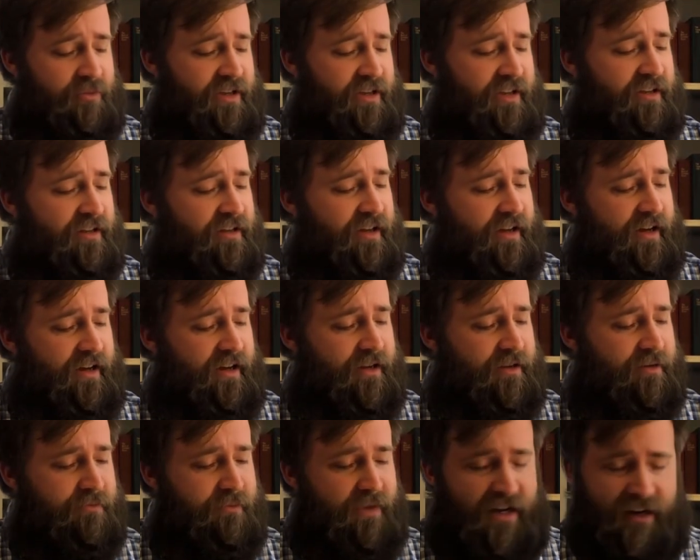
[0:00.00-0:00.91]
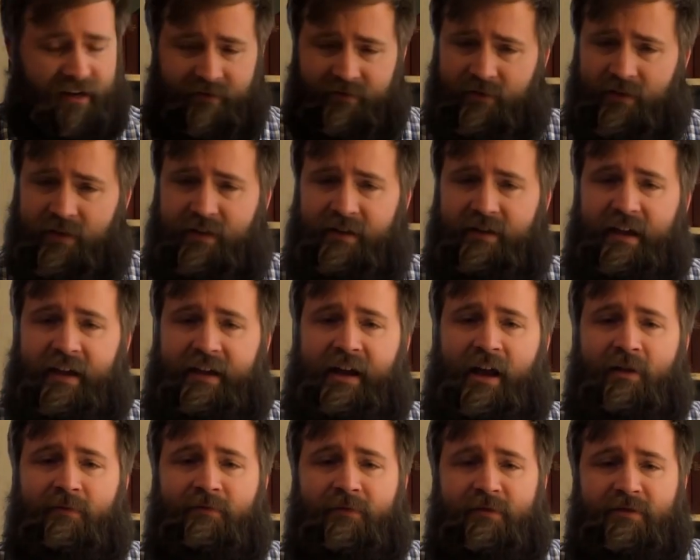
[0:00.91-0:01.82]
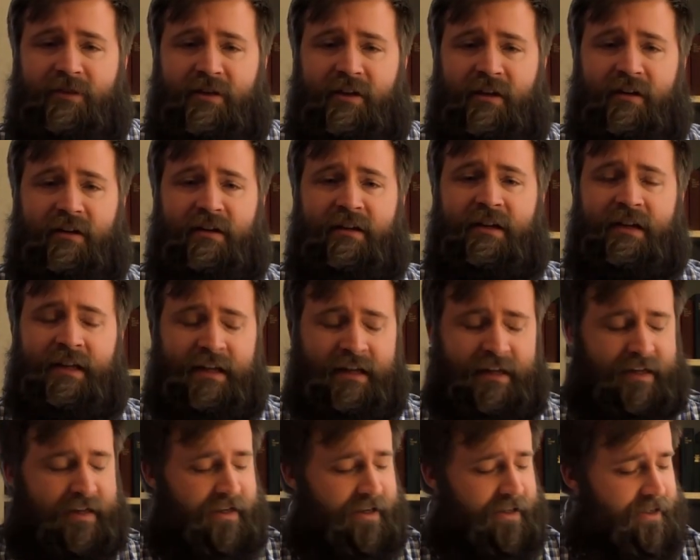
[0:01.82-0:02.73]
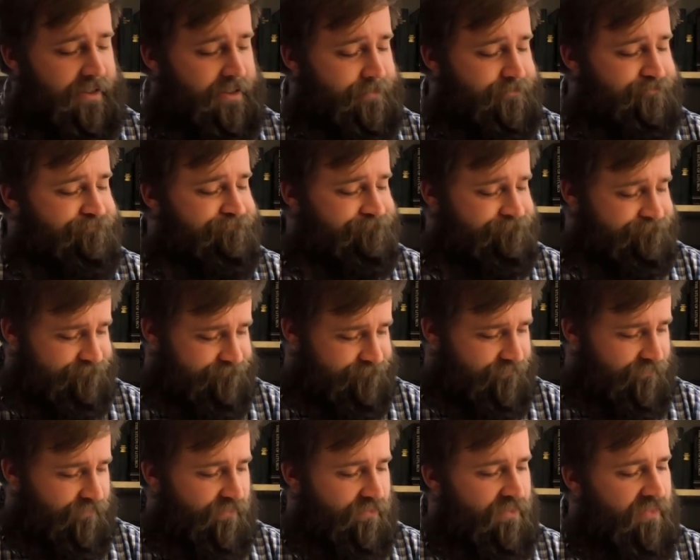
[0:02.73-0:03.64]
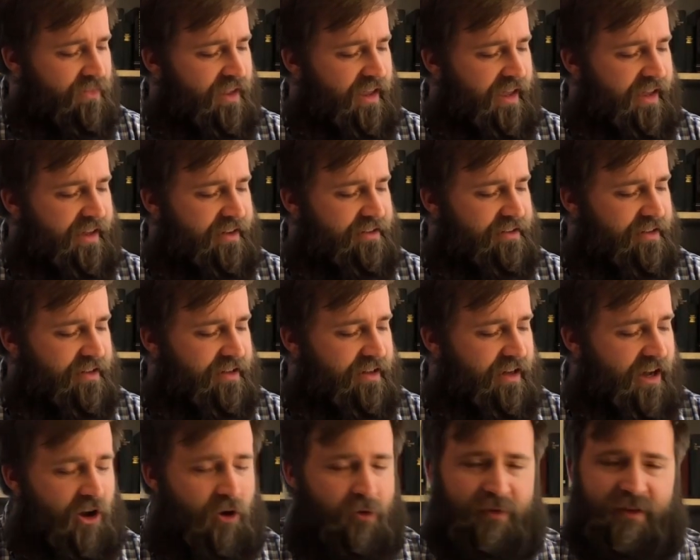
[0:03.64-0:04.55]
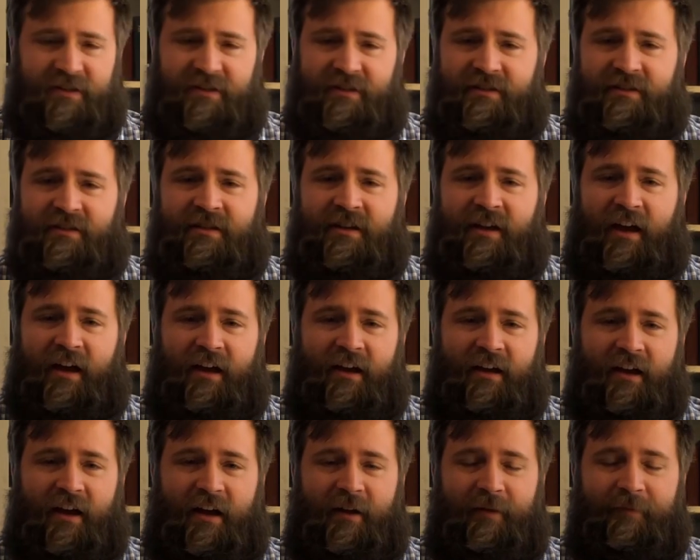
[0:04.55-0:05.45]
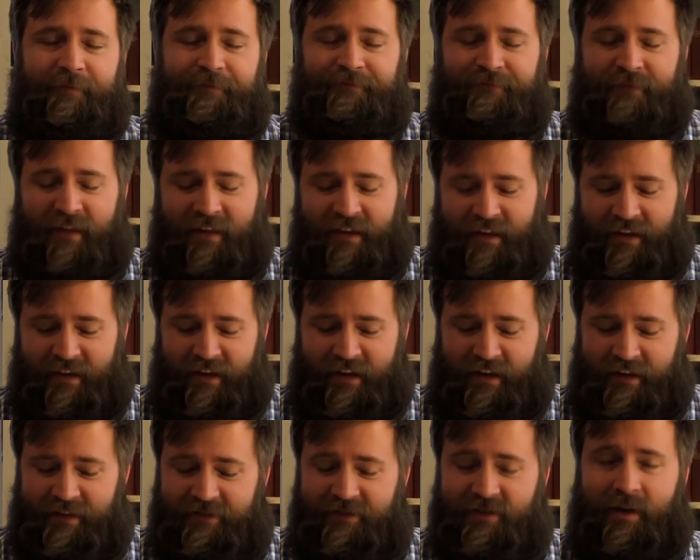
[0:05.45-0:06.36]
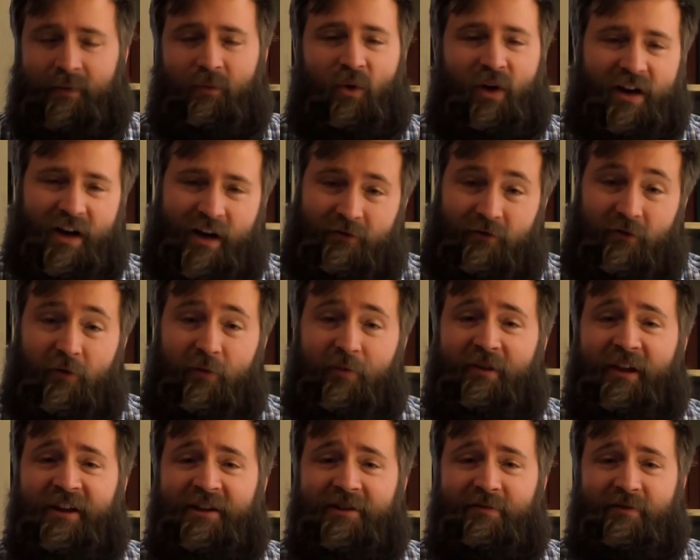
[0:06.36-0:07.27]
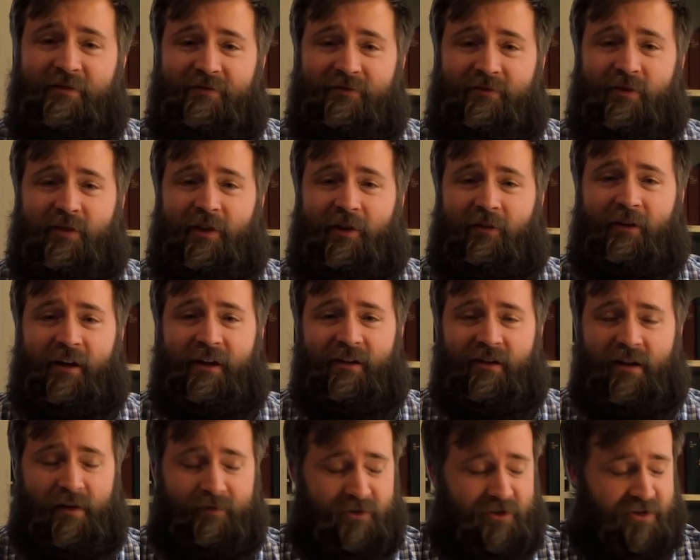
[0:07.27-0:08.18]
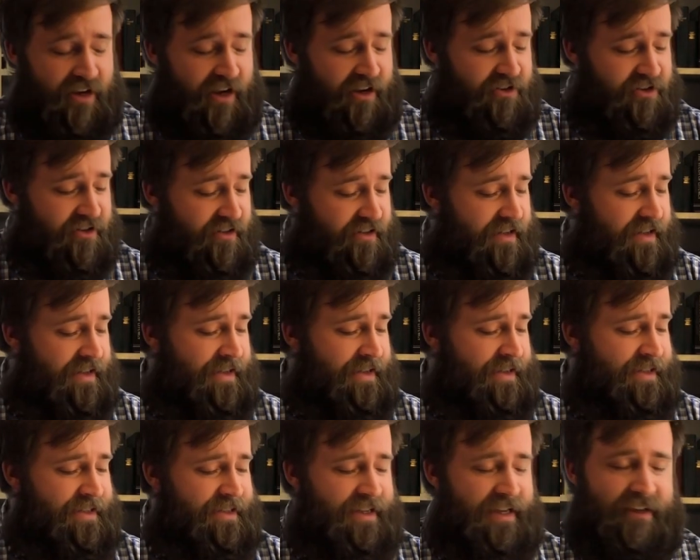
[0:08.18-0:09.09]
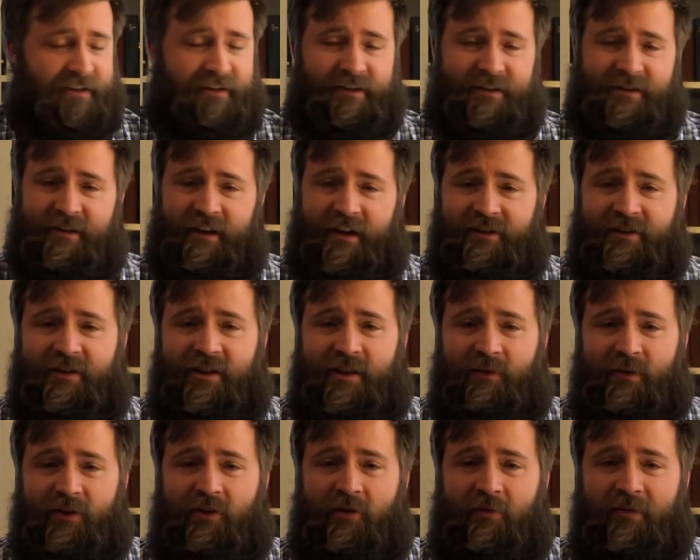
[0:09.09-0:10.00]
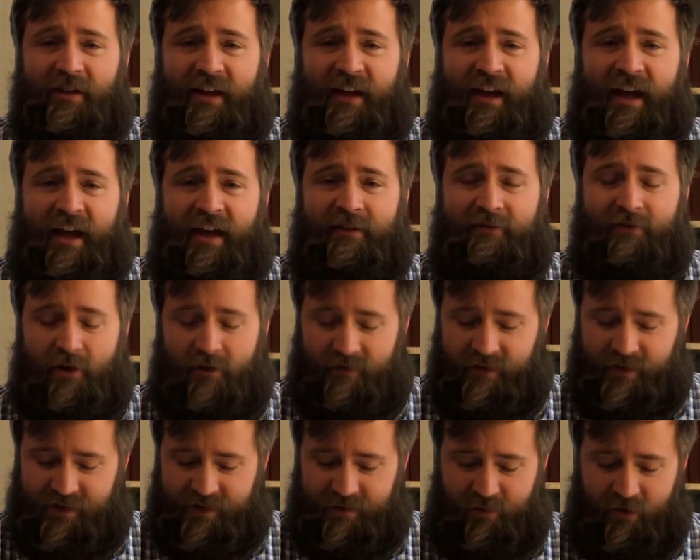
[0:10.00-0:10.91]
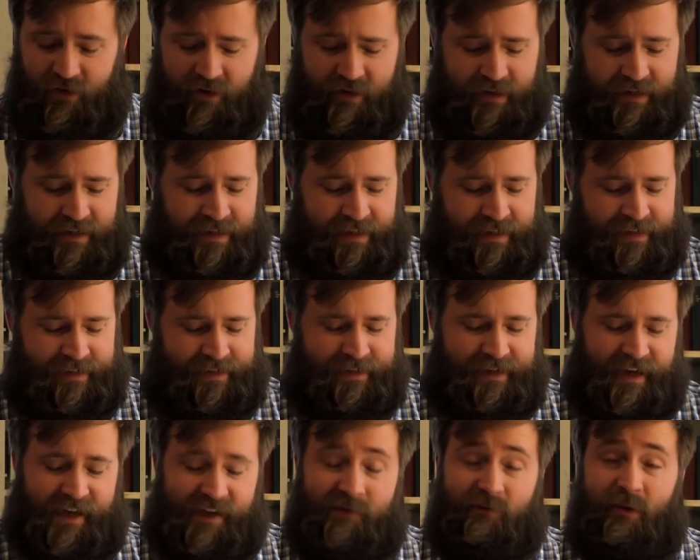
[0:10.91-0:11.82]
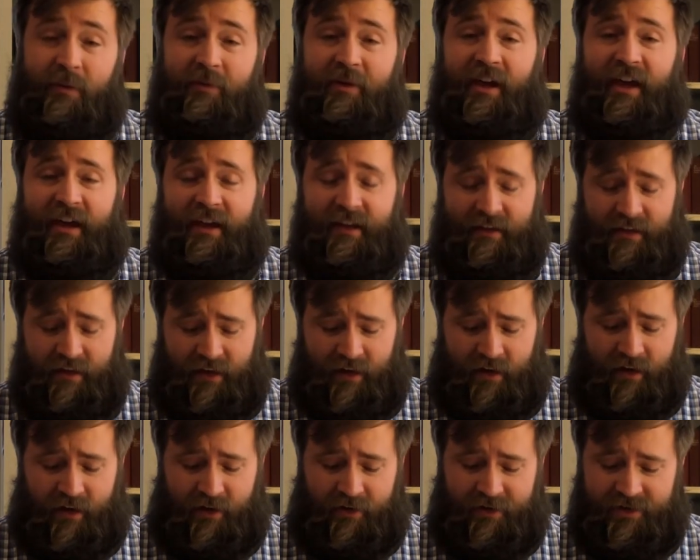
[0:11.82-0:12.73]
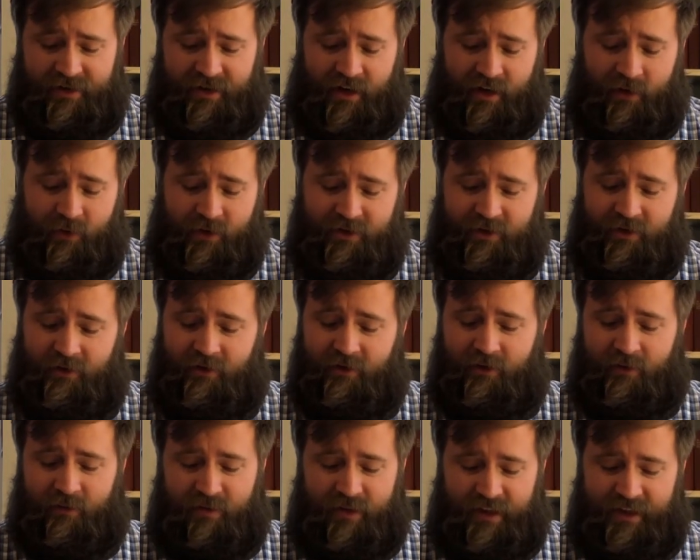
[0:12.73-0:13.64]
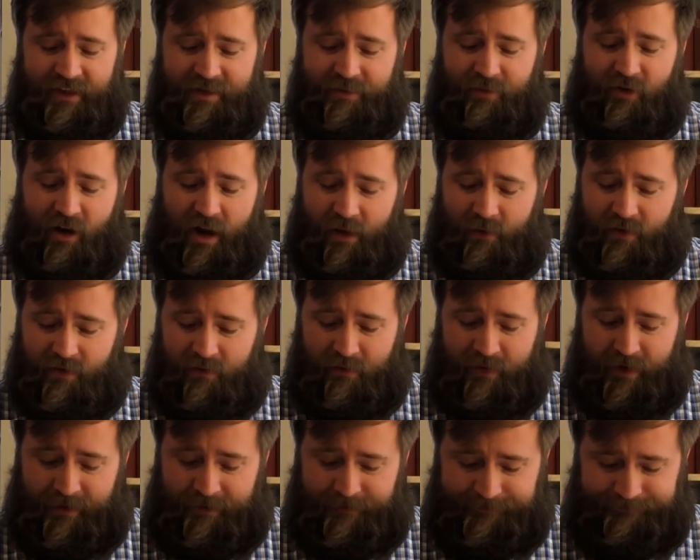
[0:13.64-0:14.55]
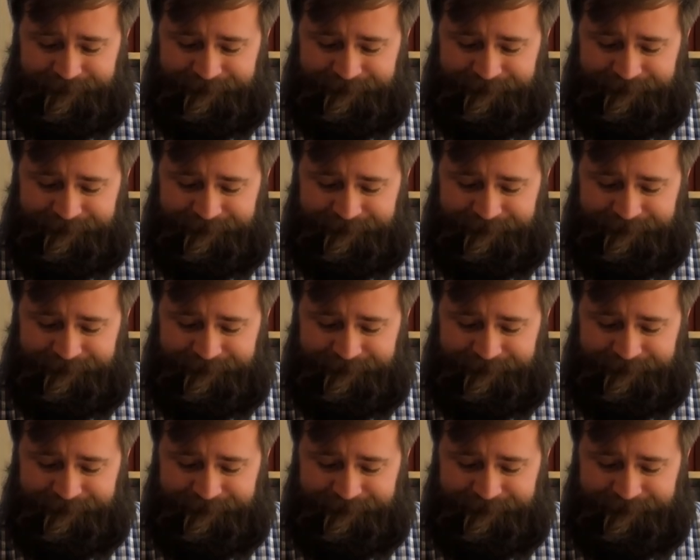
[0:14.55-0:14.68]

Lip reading: be meaningful and helpful to y'all. I hope this is somewhat of a replacement for the great conversation and discussion that we normally have over this book. As we begin our study, would you please pray with me?